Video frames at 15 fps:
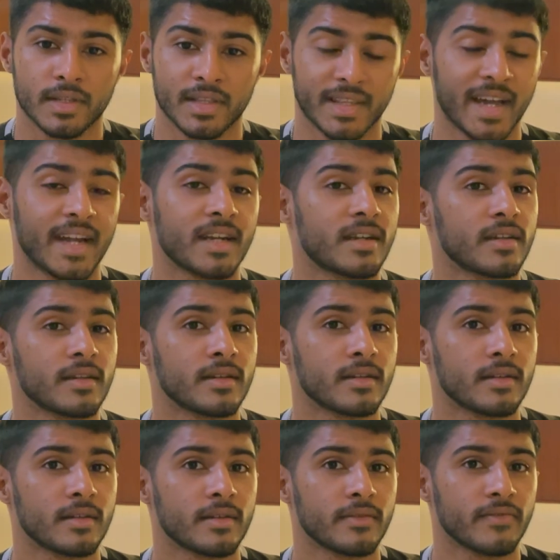that
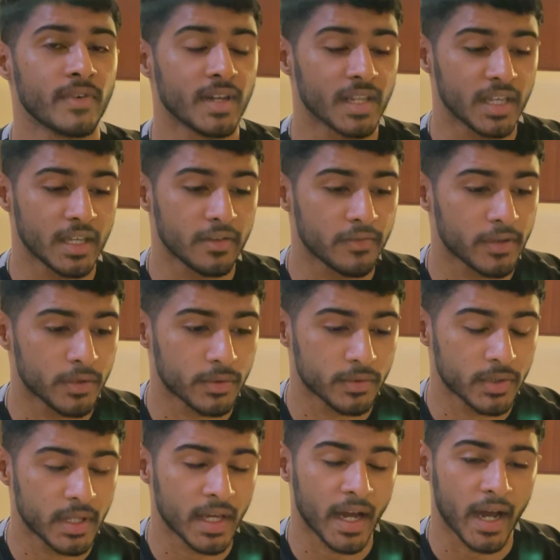will give
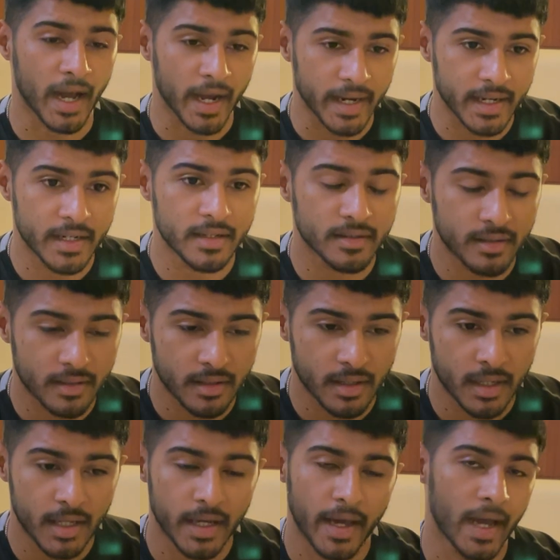you the ideal
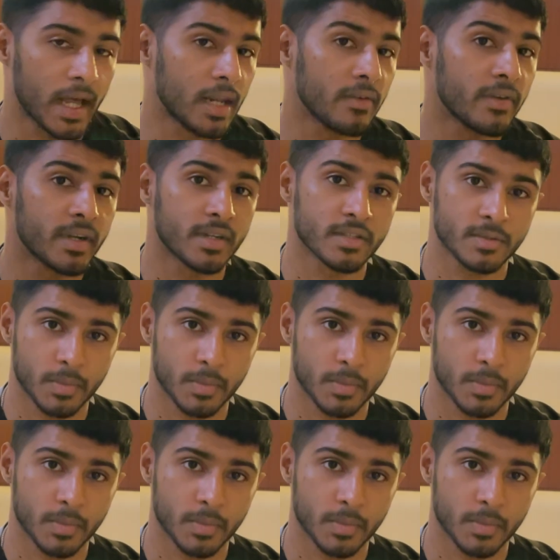elevator's